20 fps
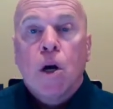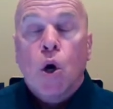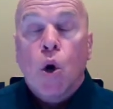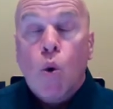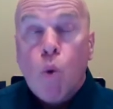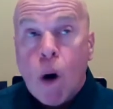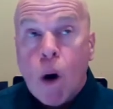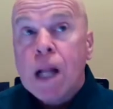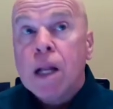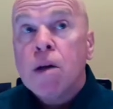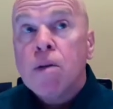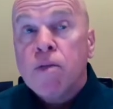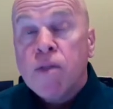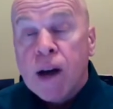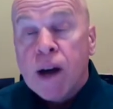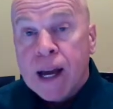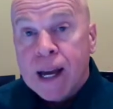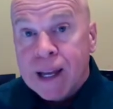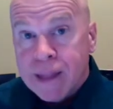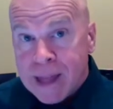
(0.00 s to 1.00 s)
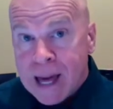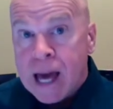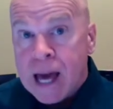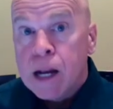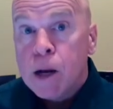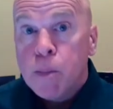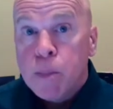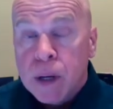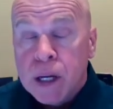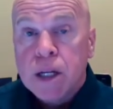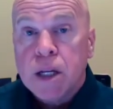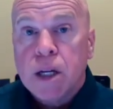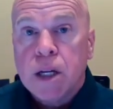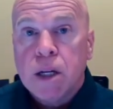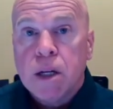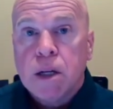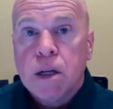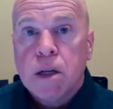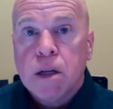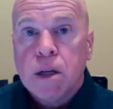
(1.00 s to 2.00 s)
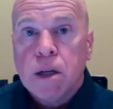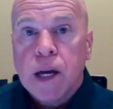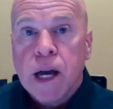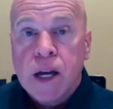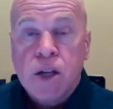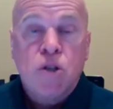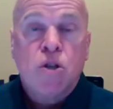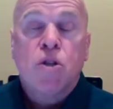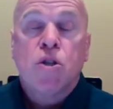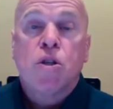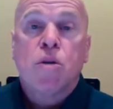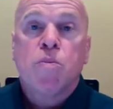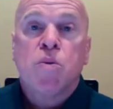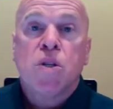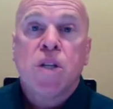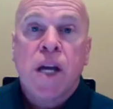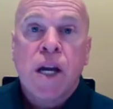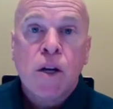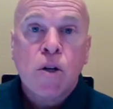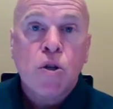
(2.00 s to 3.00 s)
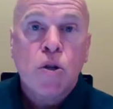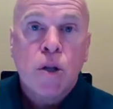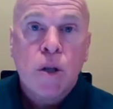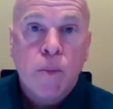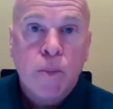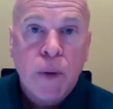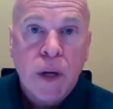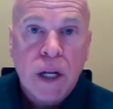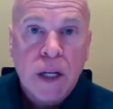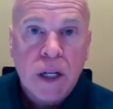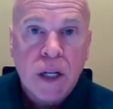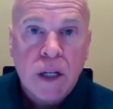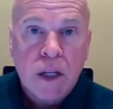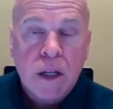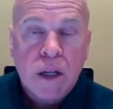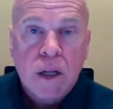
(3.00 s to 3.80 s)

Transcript: qualifying that opinion as a substantial opinion